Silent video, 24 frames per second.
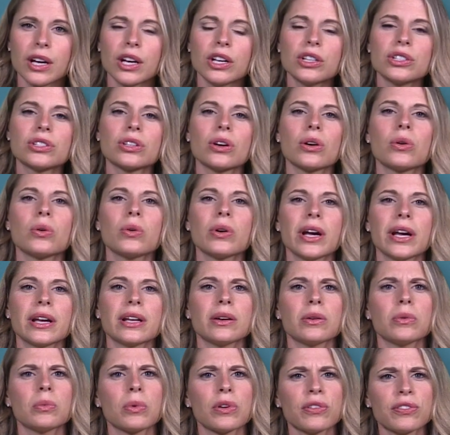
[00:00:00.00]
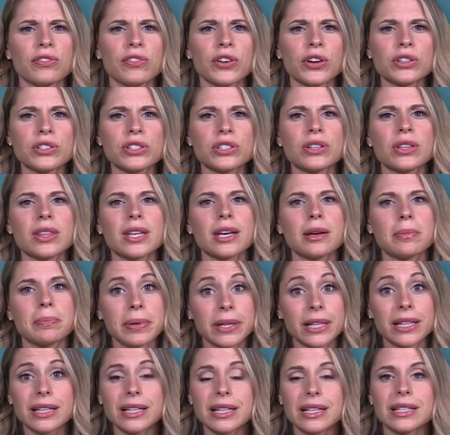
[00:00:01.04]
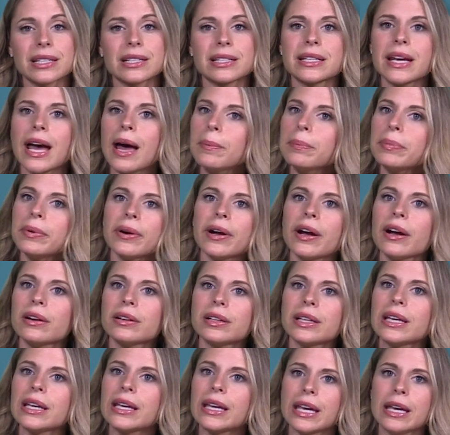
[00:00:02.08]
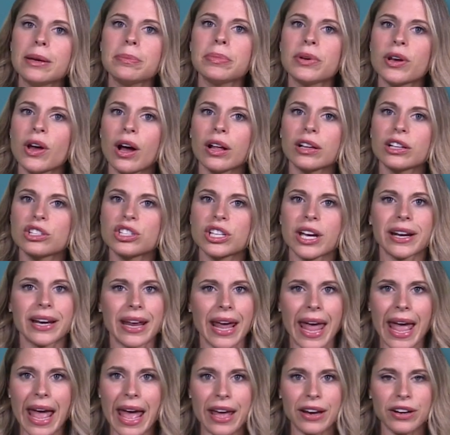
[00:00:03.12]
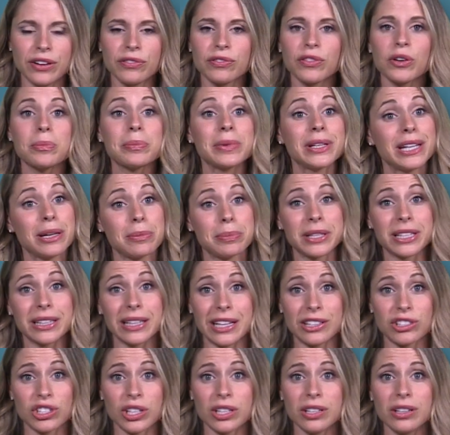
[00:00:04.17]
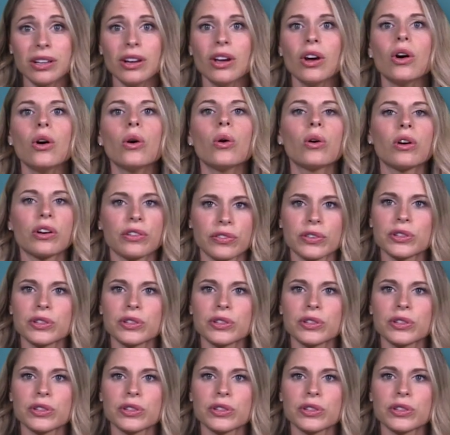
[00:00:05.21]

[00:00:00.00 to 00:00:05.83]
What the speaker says: So it refers to the ability to temporarily keep knowledge at hand for manipulation or